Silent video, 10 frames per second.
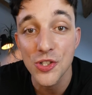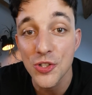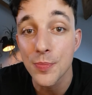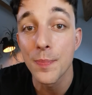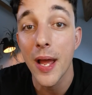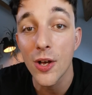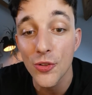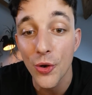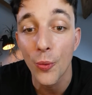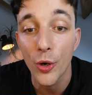spell
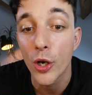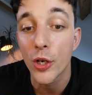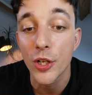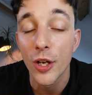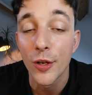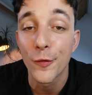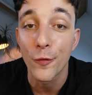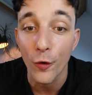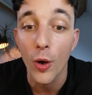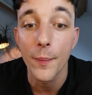the word
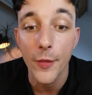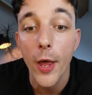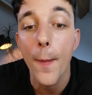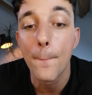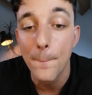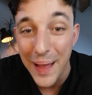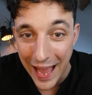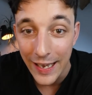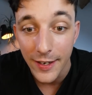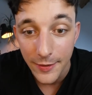from the
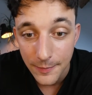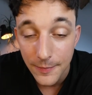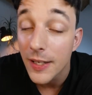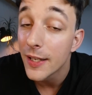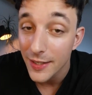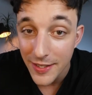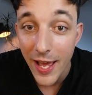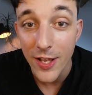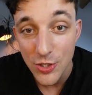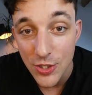back.
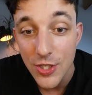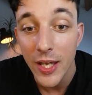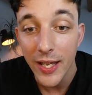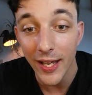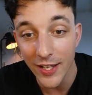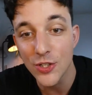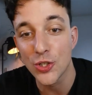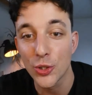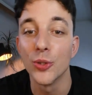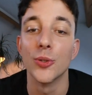Yes, it's
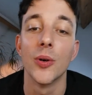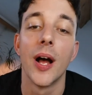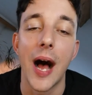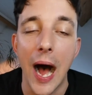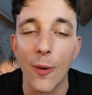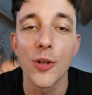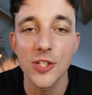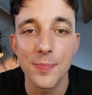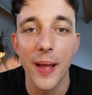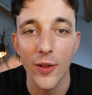true. I will
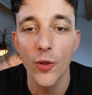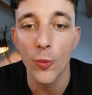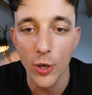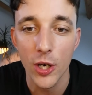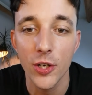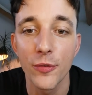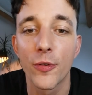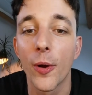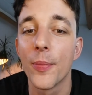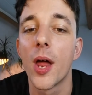spell the word
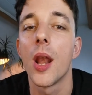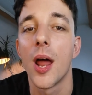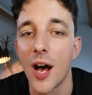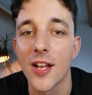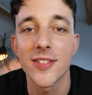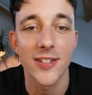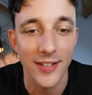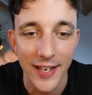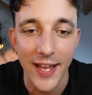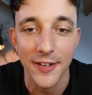from the last
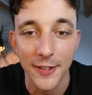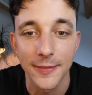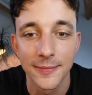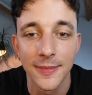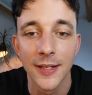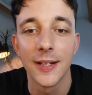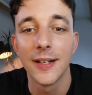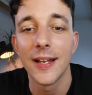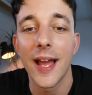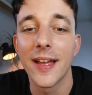letter
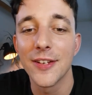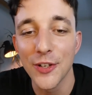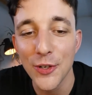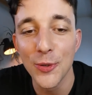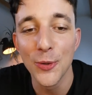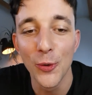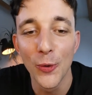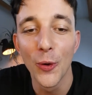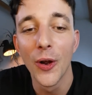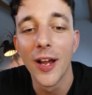and
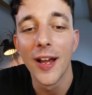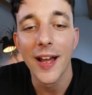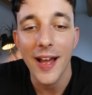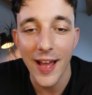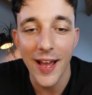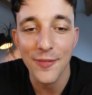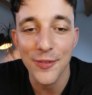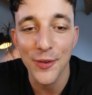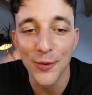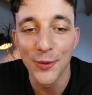you have
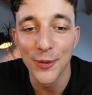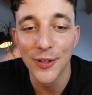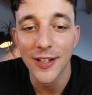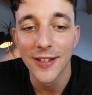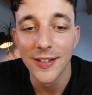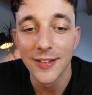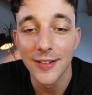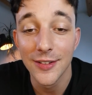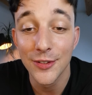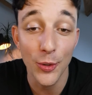to
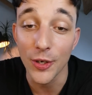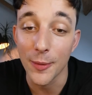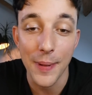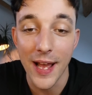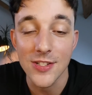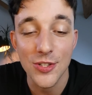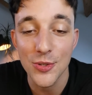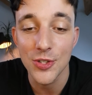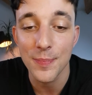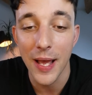do your best to
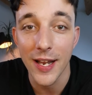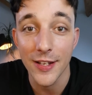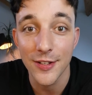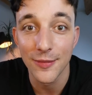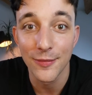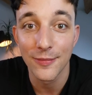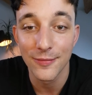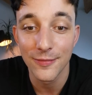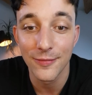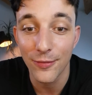spell it
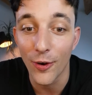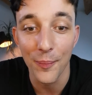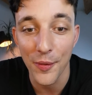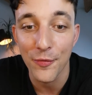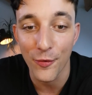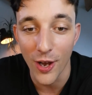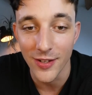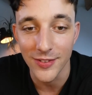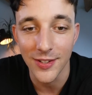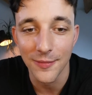from the
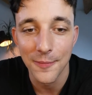front.